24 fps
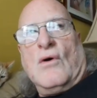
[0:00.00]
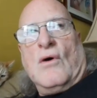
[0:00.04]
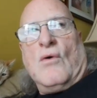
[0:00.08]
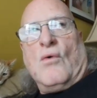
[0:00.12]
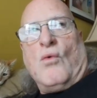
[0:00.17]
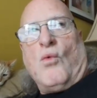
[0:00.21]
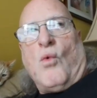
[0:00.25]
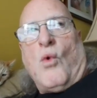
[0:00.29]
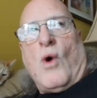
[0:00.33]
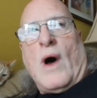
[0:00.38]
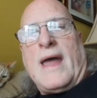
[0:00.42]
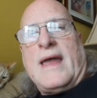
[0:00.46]

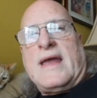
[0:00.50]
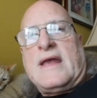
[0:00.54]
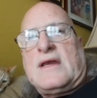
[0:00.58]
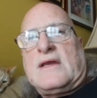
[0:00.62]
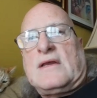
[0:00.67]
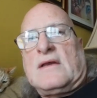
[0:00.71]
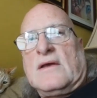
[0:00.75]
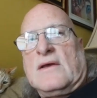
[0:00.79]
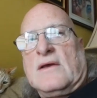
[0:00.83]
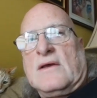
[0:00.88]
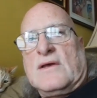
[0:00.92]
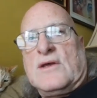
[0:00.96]
white
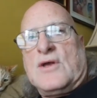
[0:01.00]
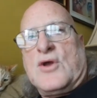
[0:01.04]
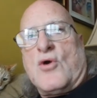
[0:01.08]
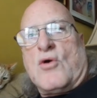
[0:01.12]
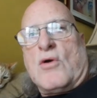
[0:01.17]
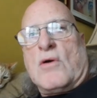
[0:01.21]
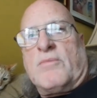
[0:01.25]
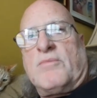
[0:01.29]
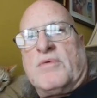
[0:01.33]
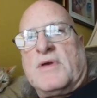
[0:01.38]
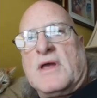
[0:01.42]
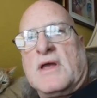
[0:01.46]

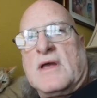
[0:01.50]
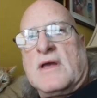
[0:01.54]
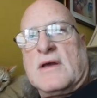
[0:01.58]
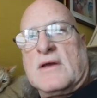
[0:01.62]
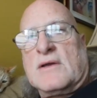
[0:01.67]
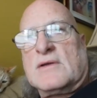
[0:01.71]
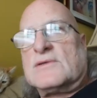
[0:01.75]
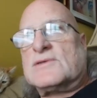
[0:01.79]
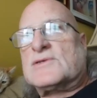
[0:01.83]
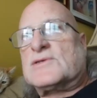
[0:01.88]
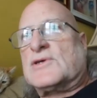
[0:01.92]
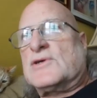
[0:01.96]

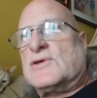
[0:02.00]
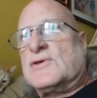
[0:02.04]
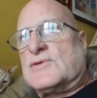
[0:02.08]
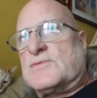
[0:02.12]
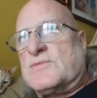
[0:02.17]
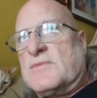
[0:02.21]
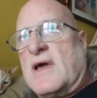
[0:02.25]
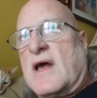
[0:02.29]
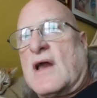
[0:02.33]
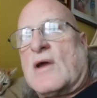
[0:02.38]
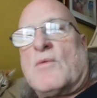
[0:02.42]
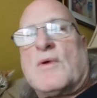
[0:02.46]
European, excuse
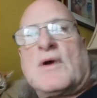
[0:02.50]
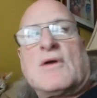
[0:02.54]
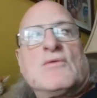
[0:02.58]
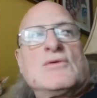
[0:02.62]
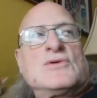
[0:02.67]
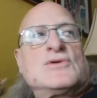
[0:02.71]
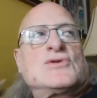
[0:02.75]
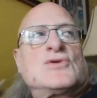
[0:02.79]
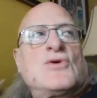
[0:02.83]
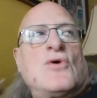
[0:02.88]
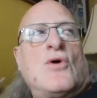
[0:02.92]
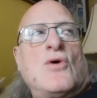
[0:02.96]
me, I don't want to
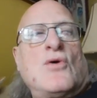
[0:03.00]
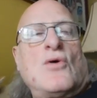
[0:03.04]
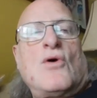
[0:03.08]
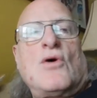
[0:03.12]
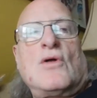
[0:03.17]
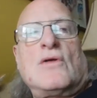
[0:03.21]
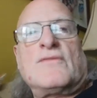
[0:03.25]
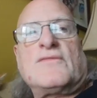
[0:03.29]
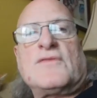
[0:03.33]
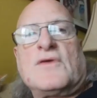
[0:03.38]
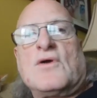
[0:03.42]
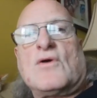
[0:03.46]
insult
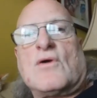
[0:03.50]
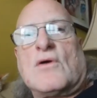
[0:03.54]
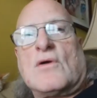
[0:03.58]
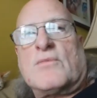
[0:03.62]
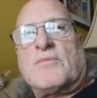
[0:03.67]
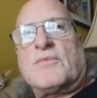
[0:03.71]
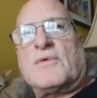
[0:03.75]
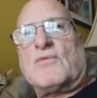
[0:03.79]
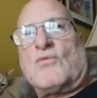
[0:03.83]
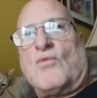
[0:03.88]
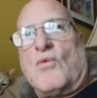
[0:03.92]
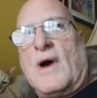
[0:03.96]
all of
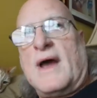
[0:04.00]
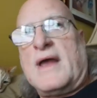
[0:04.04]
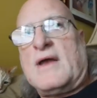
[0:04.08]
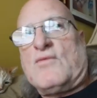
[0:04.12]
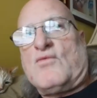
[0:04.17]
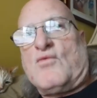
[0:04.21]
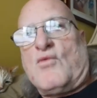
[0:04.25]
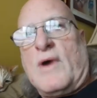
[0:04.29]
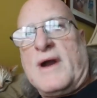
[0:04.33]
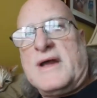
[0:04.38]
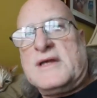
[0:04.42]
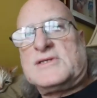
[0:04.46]
Europe, but white
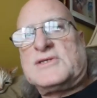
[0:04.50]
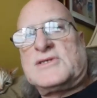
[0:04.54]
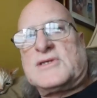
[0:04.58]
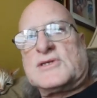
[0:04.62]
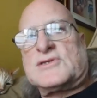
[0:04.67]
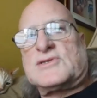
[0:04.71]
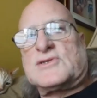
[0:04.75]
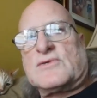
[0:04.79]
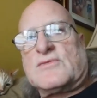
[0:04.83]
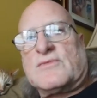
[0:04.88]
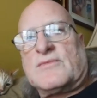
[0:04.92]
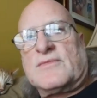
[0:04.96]

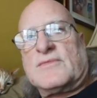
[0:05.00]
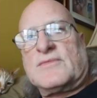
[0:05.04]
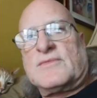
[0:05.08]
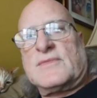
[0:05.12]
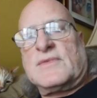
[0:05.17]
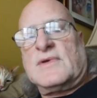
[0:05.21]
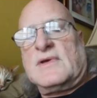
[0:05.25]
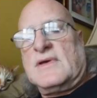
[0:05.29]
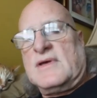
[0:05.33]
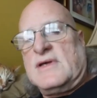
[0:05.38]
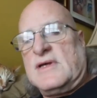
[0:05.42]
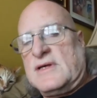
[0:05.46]
racism
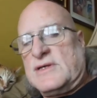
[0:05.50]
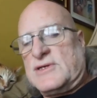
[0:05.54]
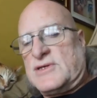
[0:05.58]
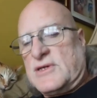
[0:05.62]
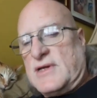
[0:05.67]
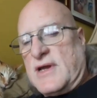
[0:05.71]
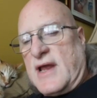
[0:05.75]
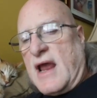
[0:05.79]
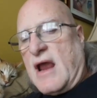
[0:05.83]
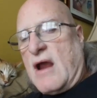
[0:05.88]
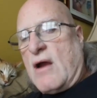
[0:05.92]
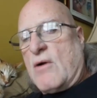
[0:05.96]
is
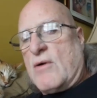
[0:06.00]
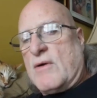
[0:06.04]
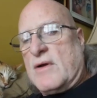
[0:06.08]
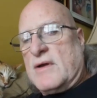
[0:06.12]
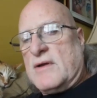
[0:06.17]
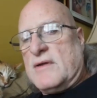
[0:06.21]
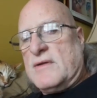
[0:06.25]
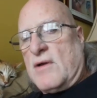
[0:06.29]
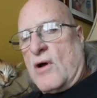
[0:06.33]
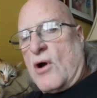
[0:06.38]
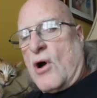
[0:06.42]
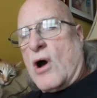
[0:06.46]
inherent
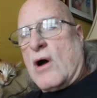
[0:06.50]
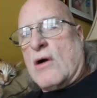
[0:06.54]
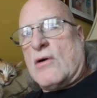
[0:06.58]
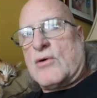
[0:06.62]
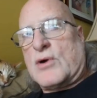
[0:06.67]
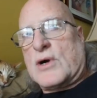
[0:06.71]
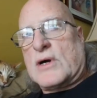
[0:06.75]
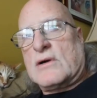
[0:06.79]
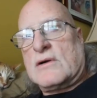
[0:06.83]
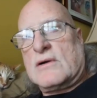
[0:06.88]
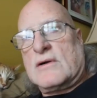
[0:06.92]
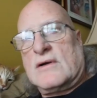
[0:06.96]
in
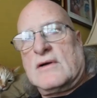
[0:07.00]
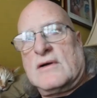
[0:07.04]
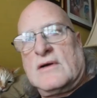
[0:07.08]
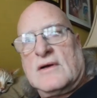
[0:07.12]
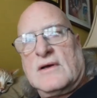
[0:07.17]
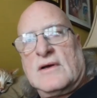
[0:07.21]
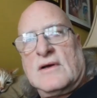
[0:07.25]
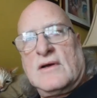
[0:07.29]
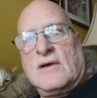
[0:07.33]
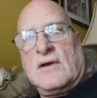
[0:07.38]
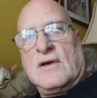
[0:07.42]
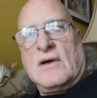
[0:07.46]
our
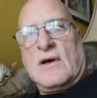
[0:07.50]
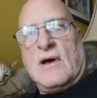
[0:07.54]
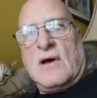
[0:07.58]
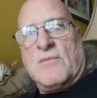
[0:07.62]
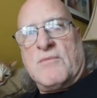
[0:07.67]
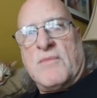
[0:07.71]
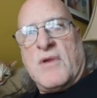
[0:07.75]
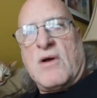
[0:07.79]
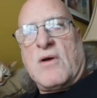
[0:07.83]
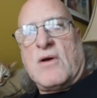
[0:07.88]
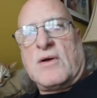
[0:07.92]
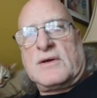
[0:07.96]

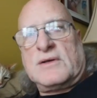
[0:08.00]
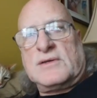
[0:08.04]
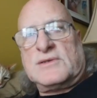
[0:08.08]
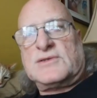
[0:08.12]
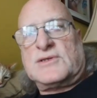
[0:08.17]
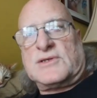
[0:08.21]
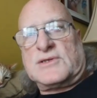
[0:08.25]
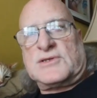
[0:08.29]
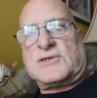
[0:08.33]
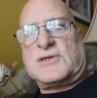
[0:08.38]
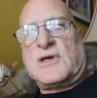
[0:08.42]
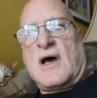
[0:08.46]
American
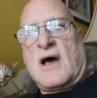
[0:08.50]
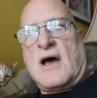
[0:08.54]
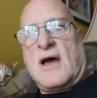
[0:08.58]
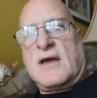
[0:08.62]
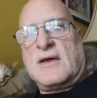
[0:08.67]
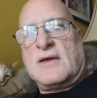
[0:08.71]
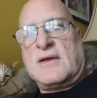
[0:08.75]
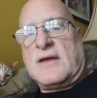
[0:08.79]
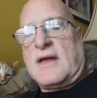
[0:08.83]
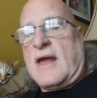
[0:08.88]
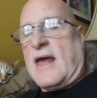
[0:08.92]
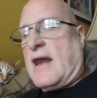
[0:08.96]

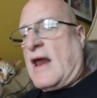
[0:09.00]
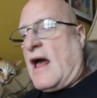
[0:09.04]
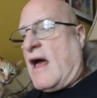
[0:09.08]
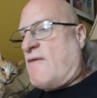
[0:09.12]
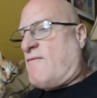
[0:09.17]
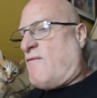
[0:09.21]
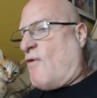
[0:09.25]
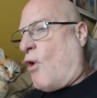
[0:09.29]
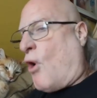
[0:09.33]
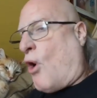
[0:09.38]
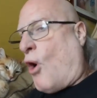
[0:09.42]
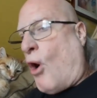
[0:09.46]
society. And
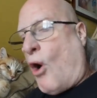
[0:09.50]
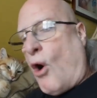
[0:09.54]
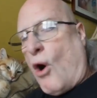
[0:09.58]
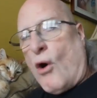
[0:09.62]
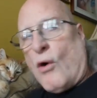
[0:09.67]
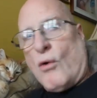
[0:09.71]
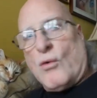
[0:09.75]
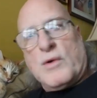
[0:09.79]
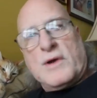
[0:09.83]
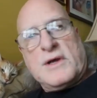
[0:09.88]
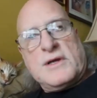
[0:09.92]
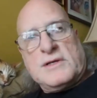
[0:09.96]
I've
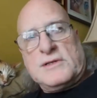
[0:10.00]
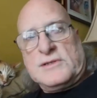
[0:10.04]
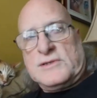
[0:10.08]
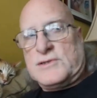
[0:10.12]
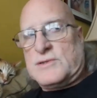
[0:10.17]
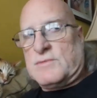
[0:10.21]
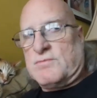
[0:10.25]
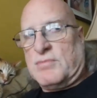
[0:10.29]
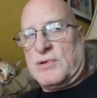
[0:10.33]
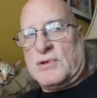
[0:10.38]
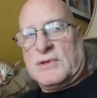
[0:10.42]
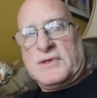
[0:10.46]

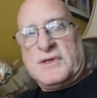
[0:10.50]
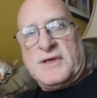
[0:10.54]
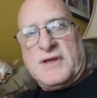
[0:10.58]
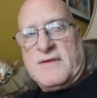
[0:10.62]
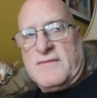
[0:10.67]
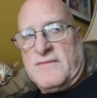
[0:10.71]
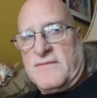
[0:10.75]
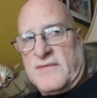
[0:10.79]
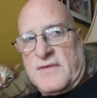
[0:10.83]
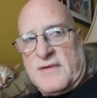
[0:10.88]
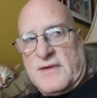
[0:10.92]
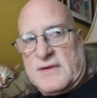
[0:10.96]
always
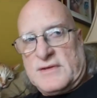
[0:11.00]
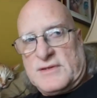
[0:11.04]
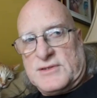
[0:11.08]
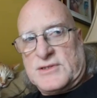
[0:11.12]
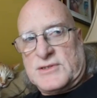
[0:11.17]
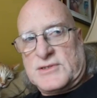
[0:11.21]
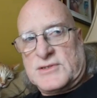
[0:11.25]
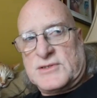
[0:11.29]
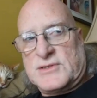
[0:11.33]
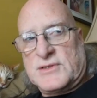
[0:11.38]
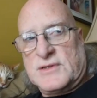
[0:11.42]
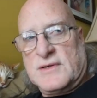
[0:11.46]
believed
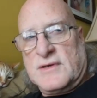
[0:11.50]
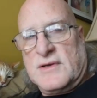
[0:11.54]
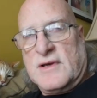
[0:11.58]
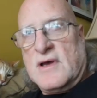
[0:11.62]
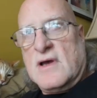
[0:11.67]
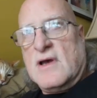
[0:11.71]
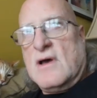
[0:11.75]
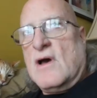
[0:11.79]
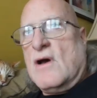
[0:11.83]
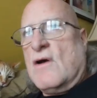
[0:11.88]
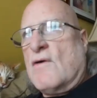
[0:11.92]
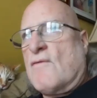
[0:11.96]
this.
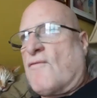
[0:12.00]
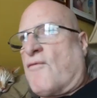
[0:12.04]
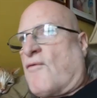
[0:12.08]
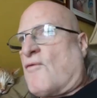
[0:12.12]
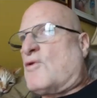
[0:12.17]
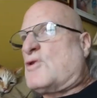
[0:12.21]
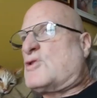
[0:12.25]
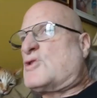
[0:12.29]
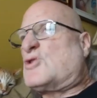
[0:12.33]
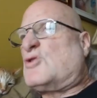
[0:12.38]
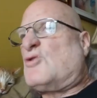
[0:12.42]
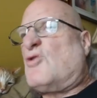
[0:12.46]

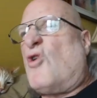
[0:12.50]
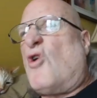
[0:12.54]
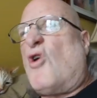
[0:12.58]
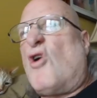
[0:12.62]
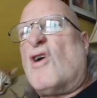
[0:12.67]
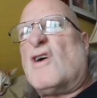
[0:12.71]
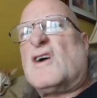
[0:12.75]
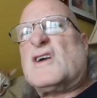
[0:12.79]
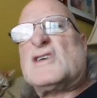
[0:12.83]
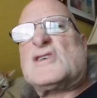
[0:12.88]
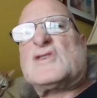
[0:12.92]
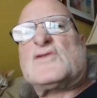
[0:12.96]
For as
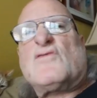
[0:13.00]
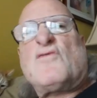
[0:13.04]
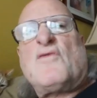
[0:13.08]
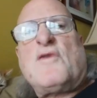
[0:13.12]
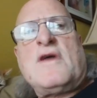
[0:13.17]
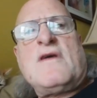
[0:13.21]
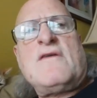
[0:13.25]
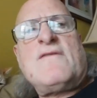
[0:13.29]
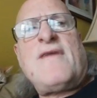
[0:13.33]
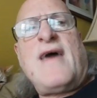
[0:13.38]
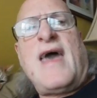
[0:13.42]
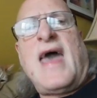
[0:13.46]
long as
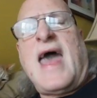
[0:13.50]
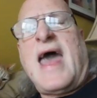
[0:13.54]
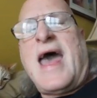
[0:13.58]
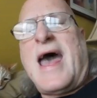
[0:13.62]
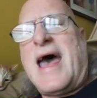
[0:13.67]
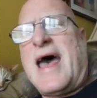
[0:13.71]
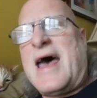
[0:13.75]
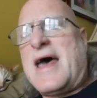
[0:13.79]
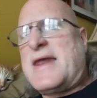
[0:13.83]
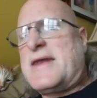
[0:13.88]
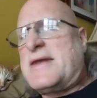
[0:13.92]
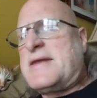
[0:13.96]
we
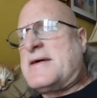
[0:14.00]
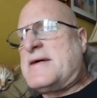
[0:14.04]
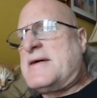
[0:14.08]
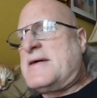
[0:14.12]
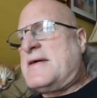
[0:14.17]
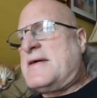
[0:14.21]
have